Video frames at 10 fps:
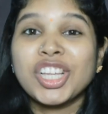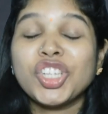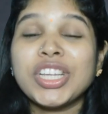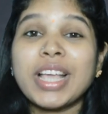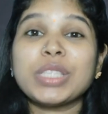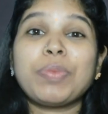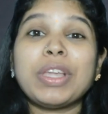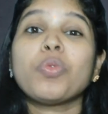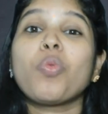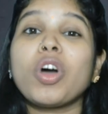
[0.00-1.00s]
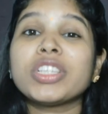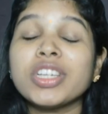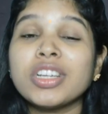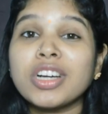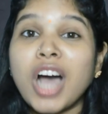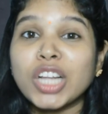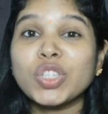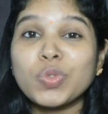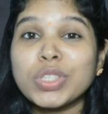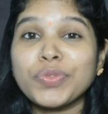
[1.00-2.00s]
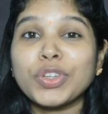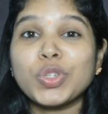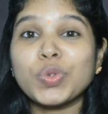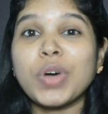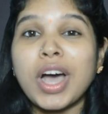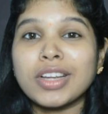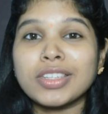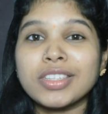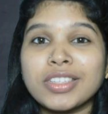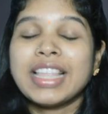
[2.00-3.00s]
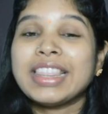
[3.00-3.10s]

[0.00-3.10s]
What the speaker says: She has been watching cartoons for 2 hours.